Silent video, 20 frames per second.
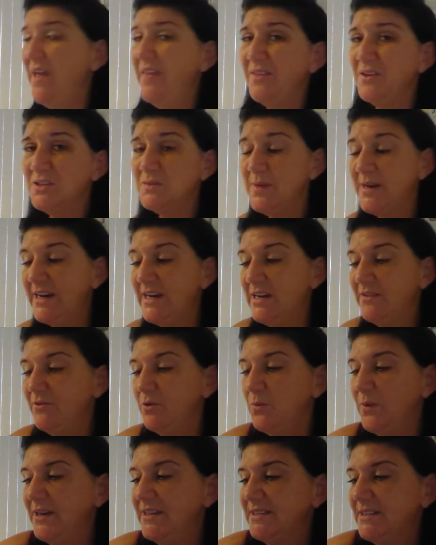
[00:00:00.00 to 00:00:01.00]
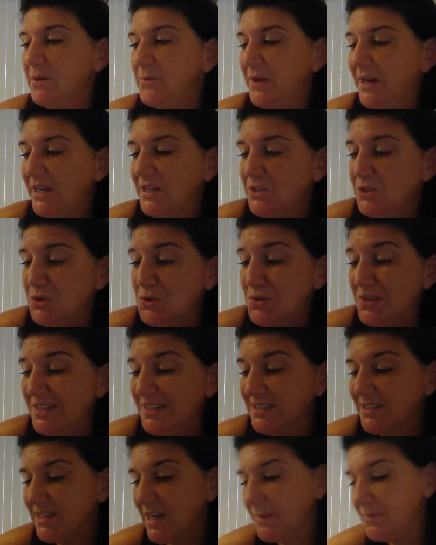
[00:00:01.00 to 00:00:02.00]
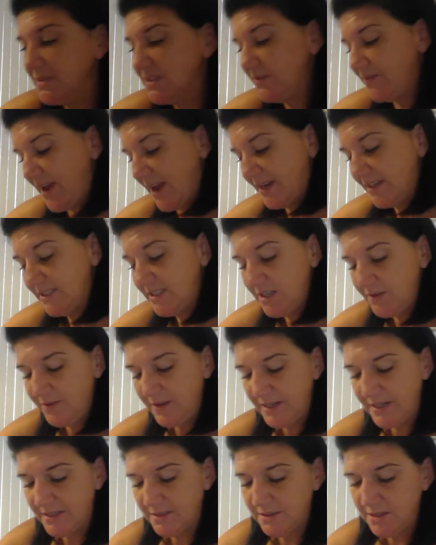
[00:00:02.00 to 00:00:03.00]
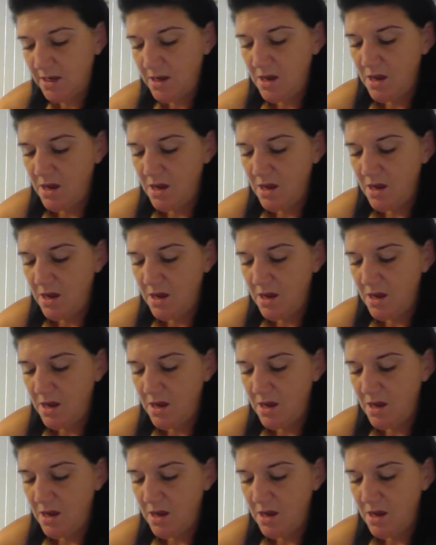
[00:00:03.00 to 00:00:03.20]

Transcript: There's many different ways that we can do these types of activities.